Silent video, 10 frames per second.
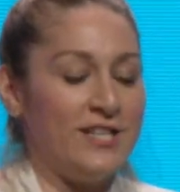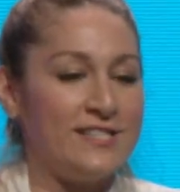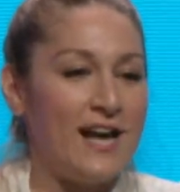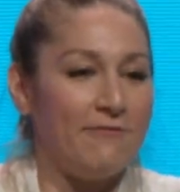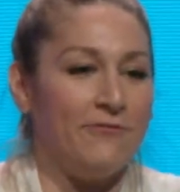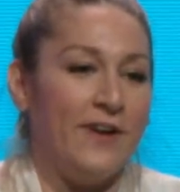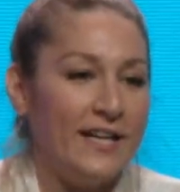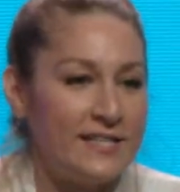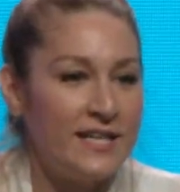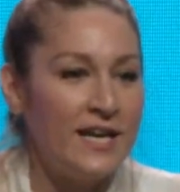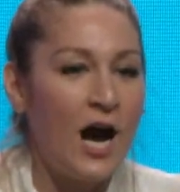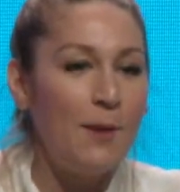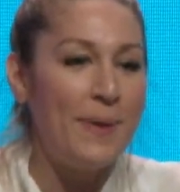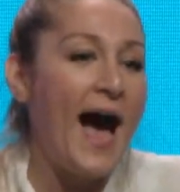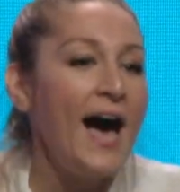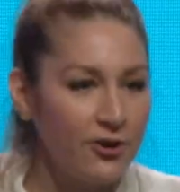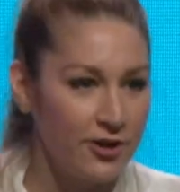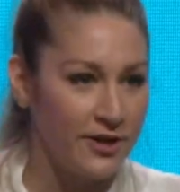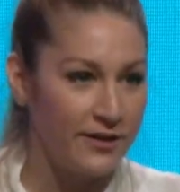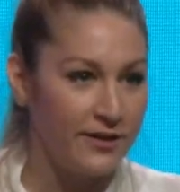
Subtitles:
does not fit a pattern.